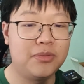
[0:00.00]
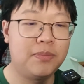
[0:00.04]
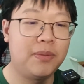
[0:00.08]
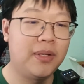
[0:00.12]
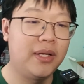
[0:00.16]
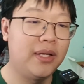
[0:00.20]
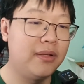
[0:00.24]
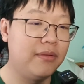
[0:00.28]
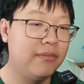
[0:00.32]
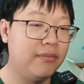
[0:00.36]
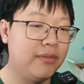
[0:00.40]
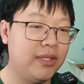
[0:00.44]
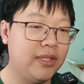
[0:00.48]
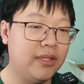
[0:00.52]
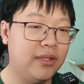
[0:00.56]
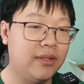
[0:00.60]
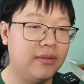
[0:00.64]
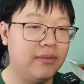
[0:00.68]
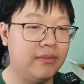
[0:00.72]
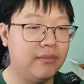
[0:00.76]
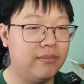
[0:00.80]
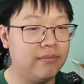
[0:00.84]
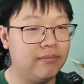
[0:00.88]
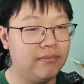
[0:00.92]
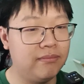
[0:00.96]
but
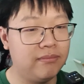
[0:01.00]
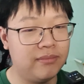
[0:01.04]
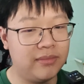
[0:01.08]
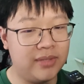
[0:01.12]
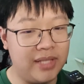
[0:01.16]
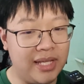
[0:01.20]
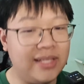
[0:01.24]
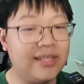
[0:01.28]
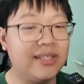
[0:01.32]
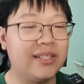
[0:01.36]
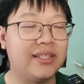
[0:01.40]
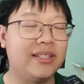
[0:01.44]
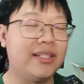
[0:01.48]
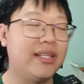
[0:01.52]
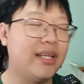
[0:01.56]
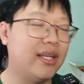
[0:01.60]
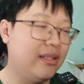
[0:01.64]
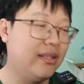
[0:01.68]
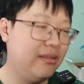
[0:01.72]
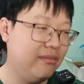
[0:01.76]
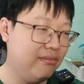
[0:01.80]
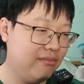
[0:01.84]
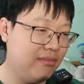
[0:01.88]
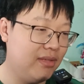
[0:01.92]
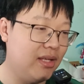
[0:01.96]
then
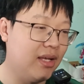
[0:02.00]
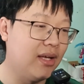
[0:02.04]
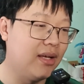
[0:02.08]
again,